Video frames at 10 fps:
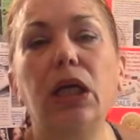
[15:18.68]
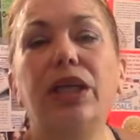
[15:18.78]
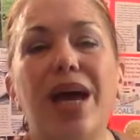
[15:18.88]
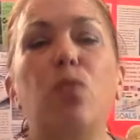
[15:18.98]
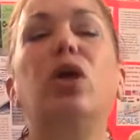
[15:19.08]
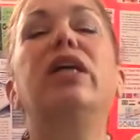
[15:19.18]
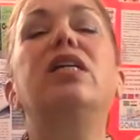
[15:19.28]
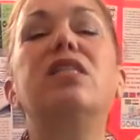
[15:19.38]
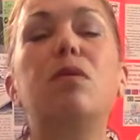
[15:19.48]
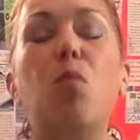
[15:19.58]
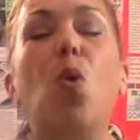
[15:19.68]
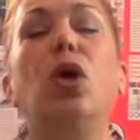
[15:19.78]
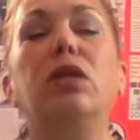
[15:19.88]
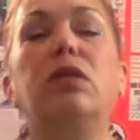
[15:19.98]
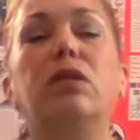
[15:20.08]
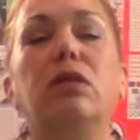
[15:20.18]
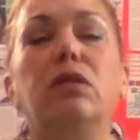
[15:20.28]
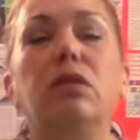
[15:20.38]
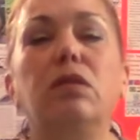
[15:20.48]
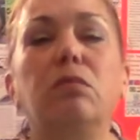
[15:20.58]
Networking is important.
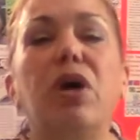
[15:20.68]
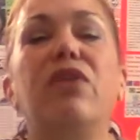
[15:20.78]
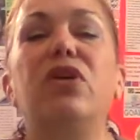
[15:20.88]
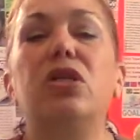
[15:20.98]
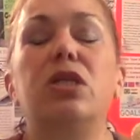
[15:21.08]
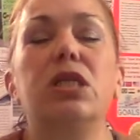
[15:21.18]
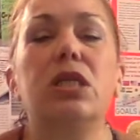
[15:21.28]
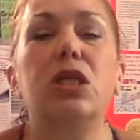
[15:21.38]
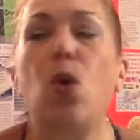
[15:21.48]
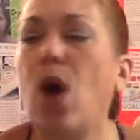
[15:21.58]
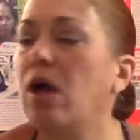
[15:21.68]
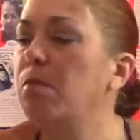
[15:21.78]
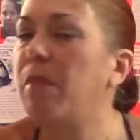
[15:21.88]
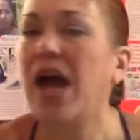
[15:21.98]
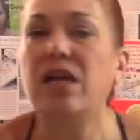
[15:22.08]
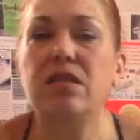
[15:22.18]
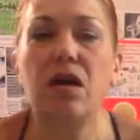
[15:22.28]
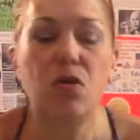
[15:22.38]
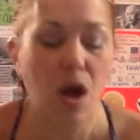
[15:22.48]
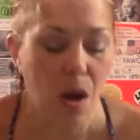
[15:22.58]
But if it's just to go out and pass
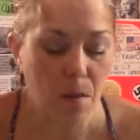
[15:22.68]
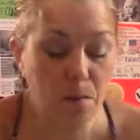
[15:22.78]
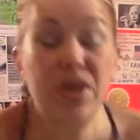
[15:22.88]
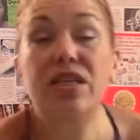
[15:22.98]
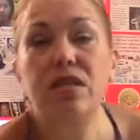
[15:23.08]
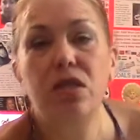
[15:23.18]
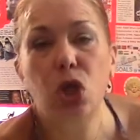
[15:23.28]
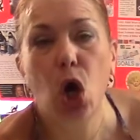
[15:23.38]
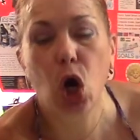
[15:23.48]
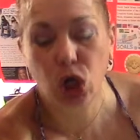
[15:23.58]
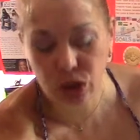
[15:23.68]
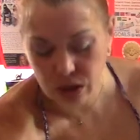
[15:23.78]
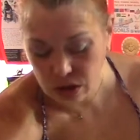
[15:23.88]
out business cards